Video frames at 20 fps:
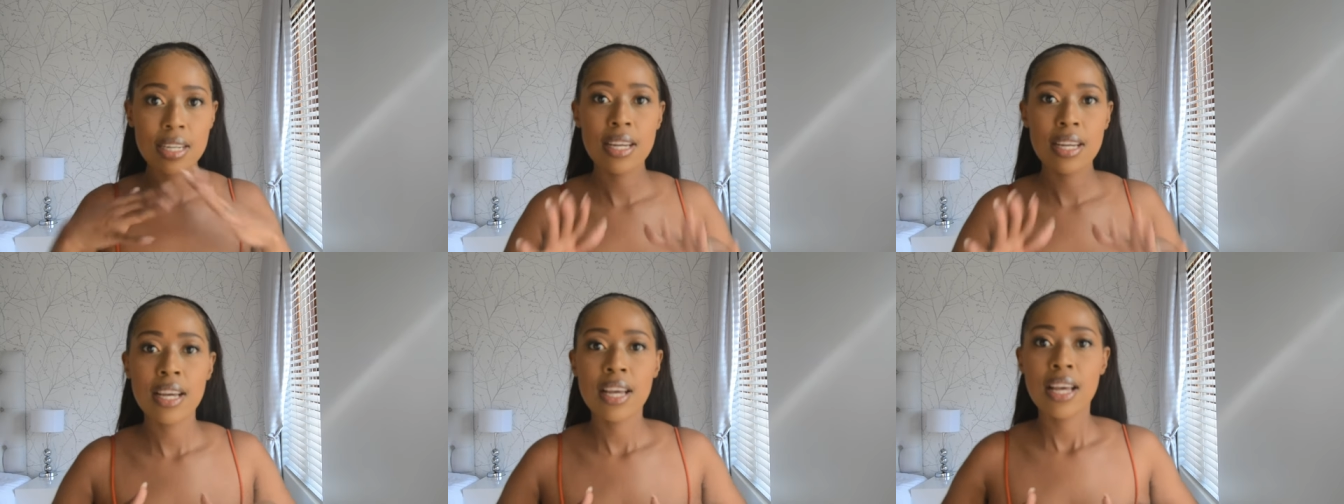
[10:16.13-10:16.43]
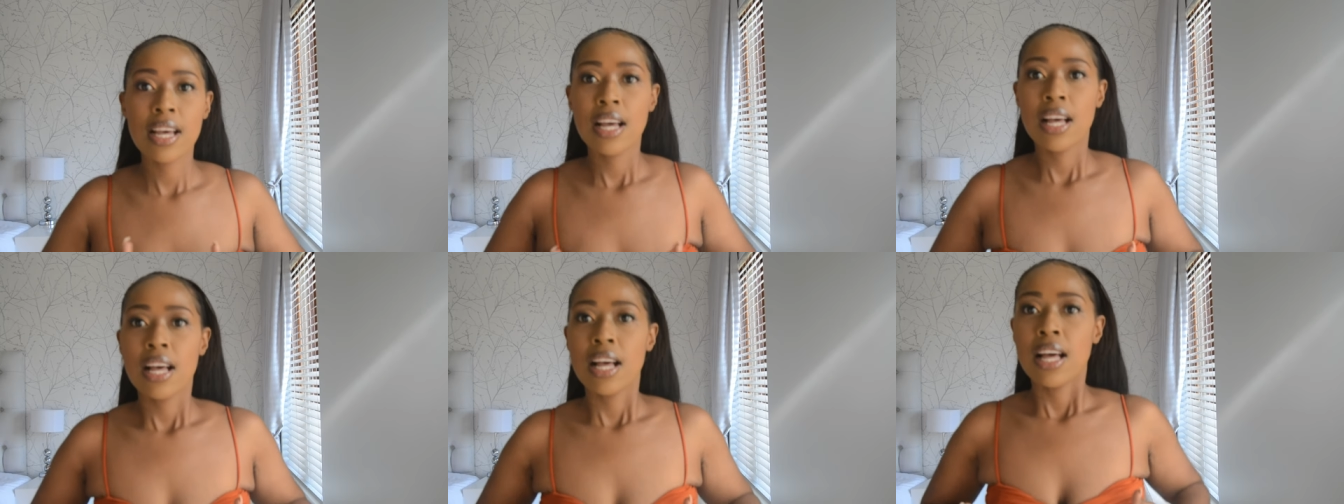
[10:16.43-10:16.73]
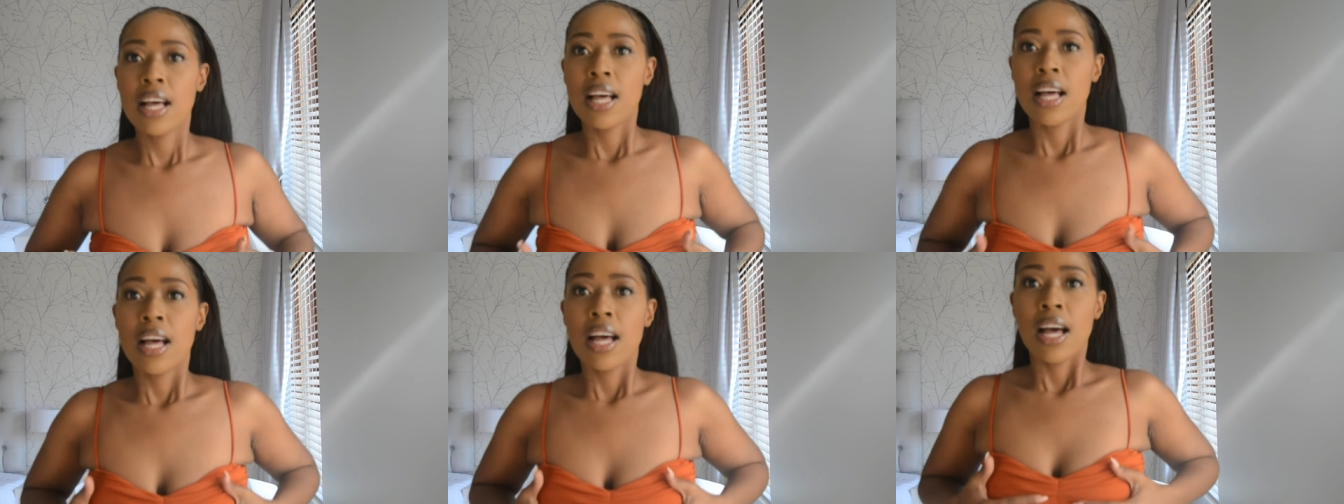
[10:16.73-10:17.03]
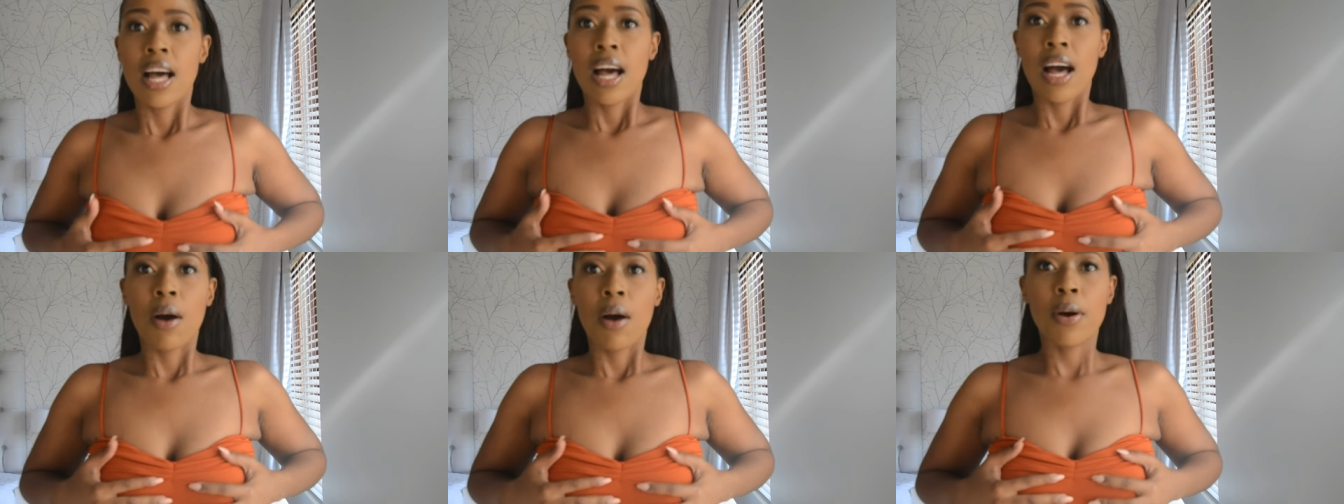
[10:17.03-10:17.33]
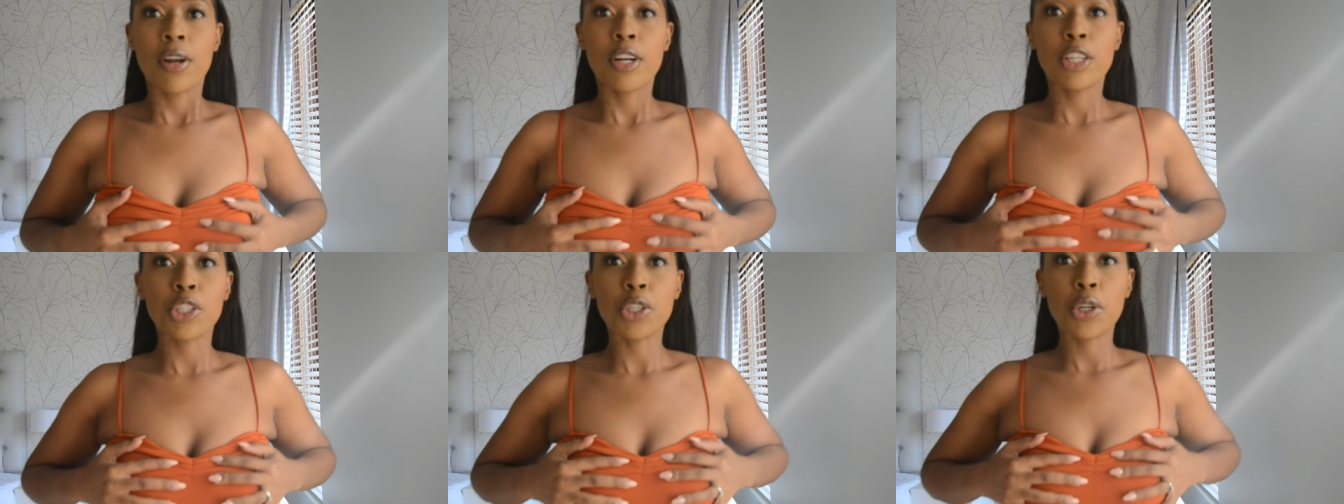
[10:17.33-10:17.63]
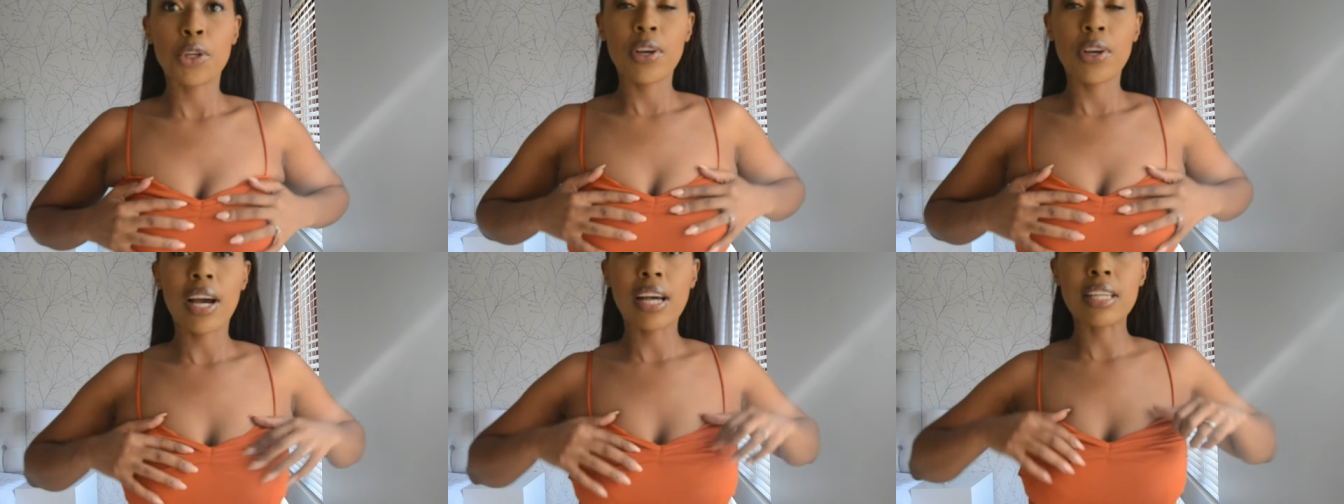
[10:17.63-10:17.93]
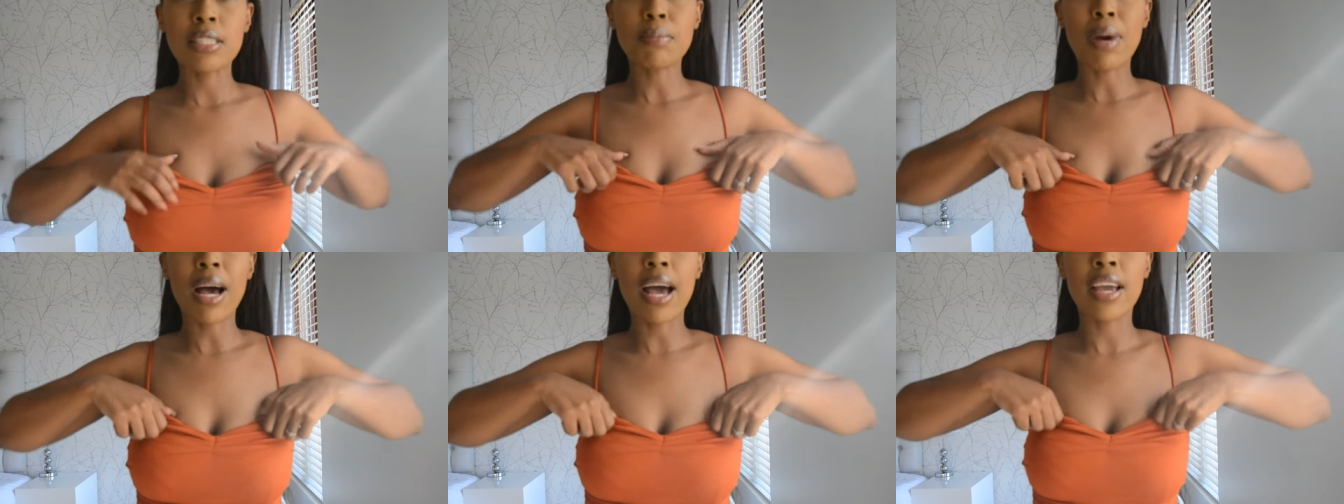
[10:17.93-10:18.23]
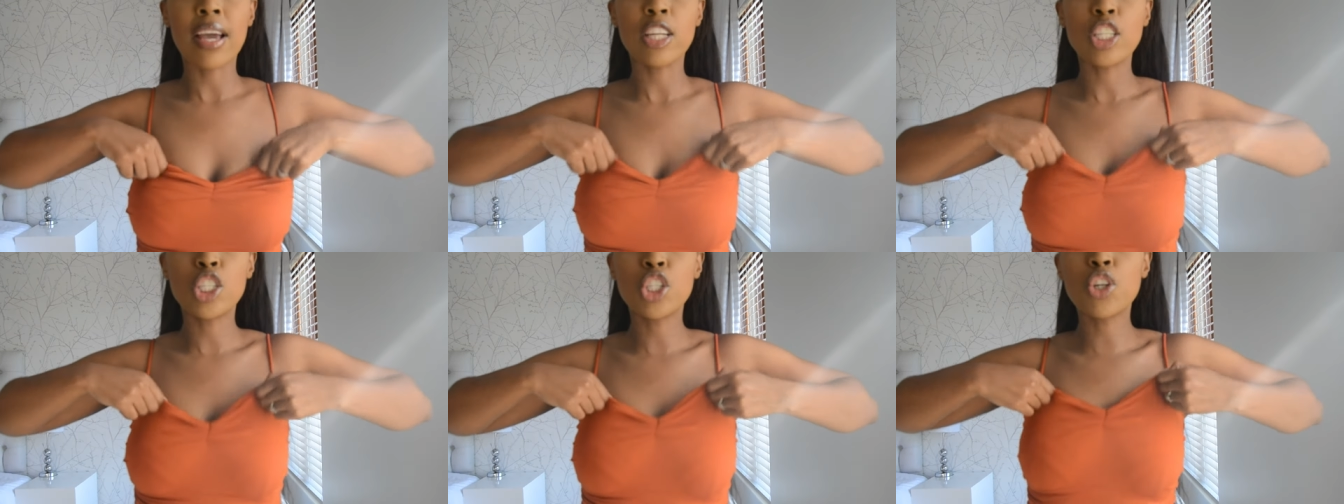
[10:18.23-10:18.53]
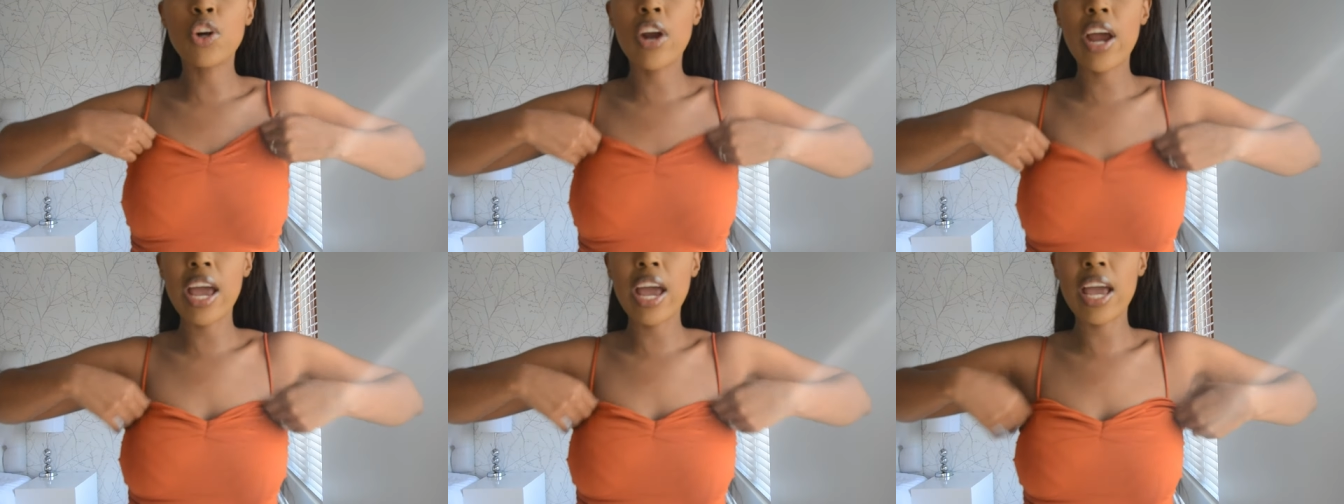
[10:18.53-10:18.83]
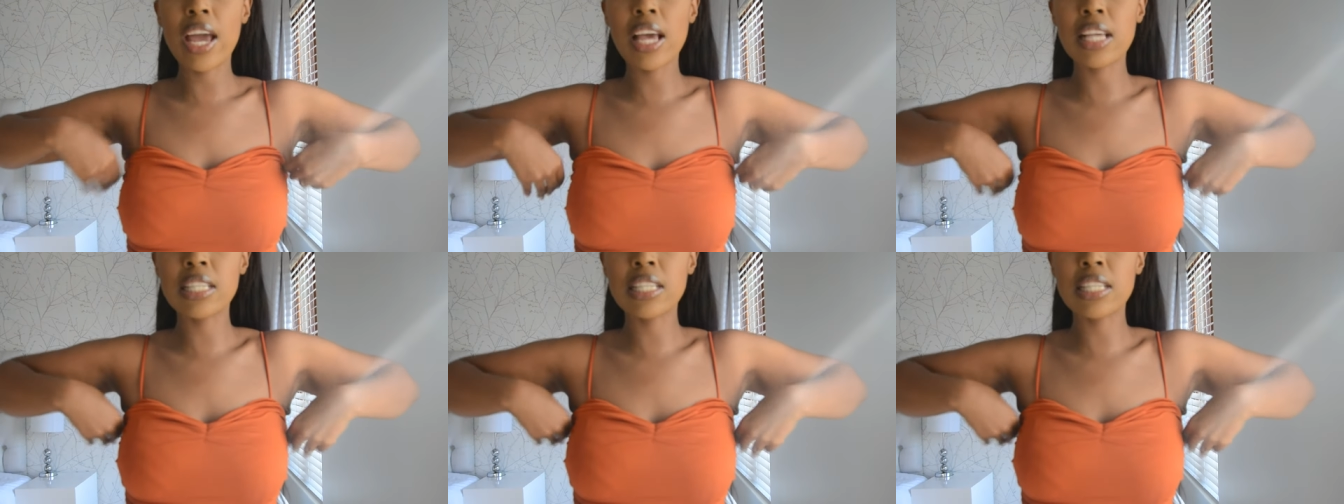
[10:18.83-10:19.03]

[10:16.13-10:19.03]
too bad. I want to show you guys